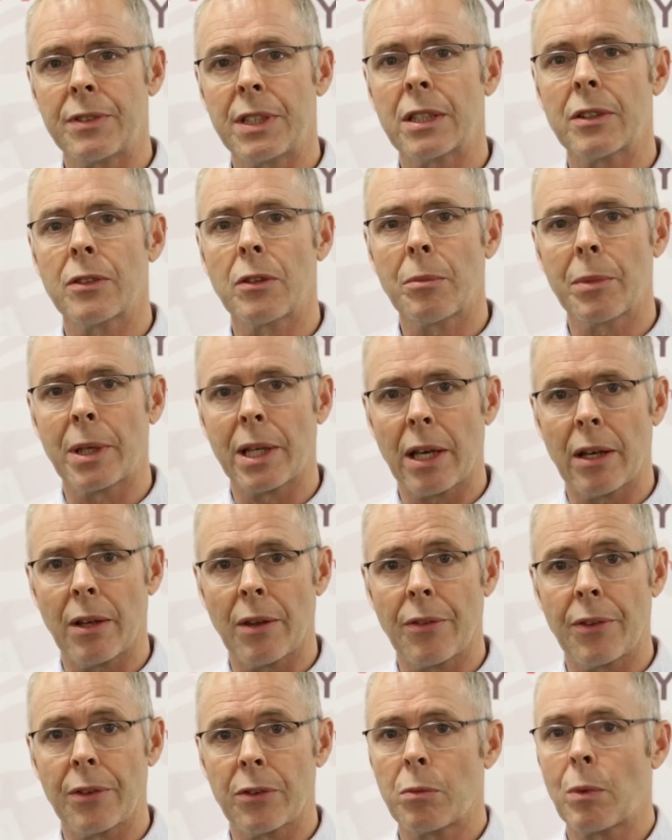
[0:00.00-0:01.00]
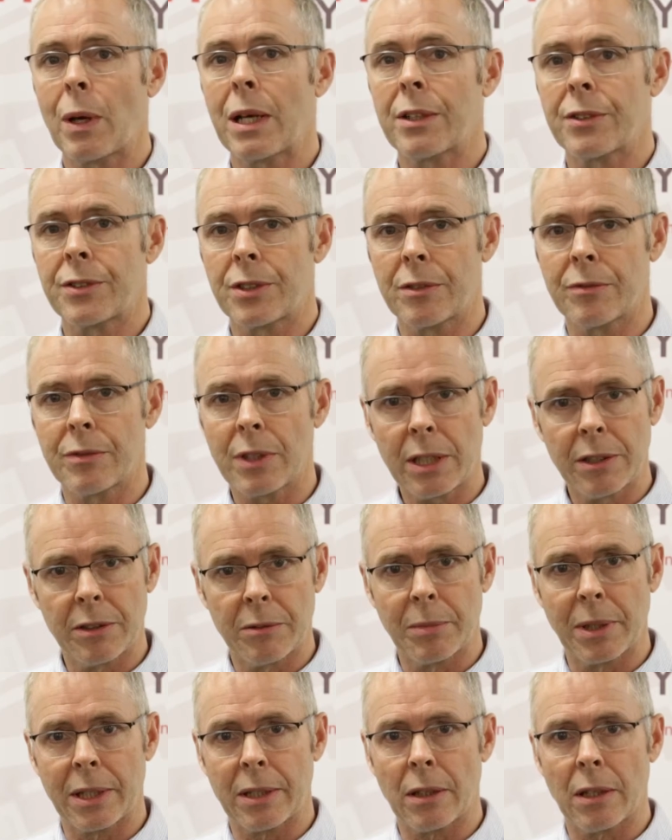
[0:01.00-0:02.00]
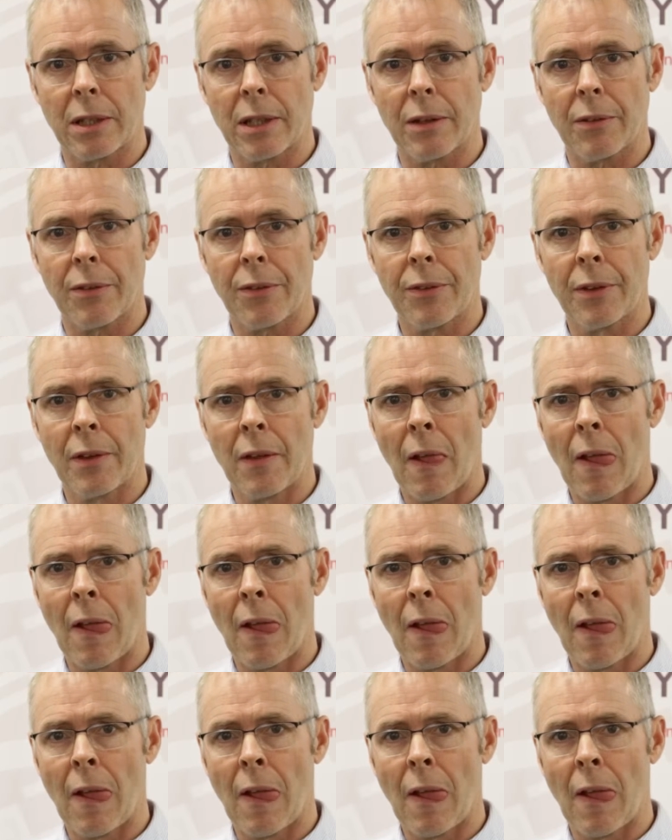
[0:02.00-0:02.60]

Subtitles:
of economic health as well as environmental health.